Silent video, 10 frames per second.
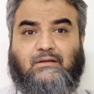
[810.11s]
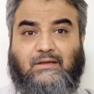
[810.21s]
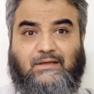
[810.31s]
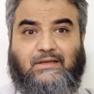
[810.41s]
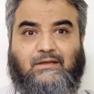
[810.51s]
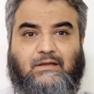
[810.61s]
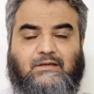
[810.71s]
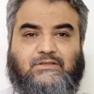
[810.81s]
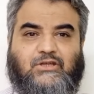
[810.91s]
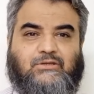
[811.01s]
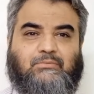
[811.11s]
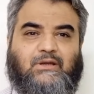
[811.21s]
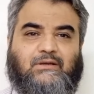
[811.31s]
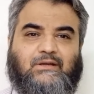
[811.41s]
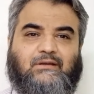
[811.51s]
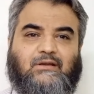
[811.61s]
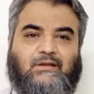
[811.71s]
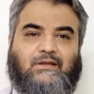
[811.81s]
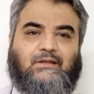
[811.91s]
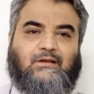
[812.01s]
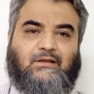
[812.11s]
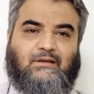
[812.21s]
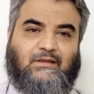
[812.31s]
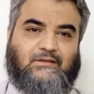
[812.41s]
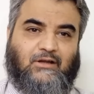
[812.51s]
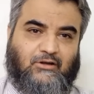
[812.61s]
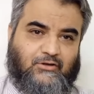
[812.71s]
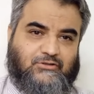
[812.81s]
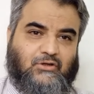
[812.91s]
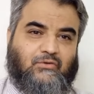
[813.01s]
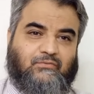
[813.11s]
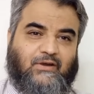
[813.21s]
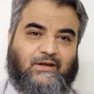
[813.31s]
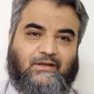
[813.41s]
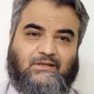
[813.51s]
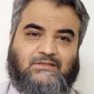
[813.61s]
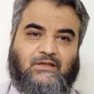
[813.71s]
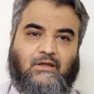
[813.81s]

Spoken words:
clinical judgment and clinical and the ultrasound findings